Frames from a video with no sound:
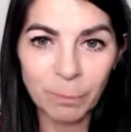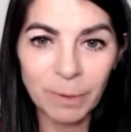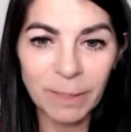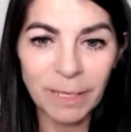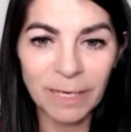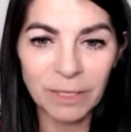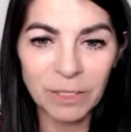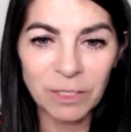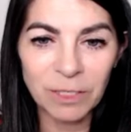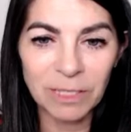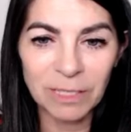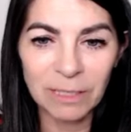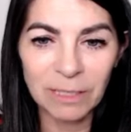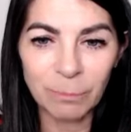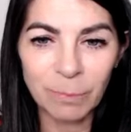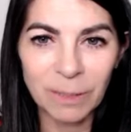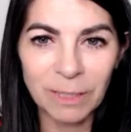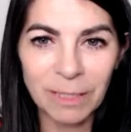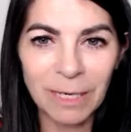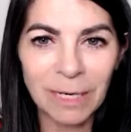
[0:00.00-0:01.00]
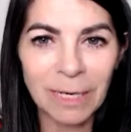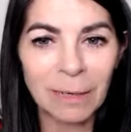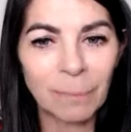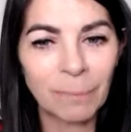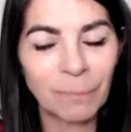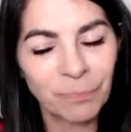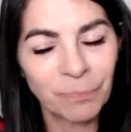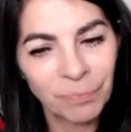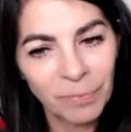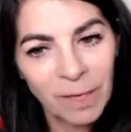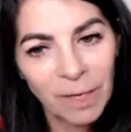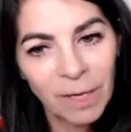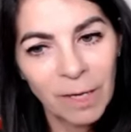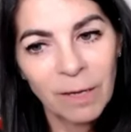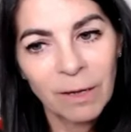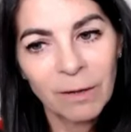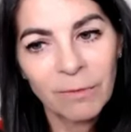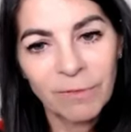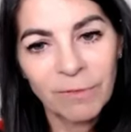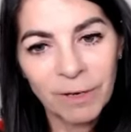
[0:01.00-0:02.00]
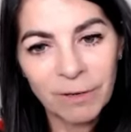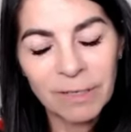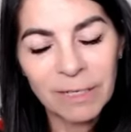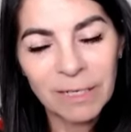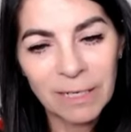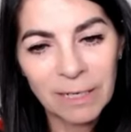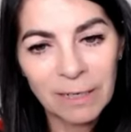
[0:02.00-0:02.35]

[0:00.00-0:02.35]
But actually, became very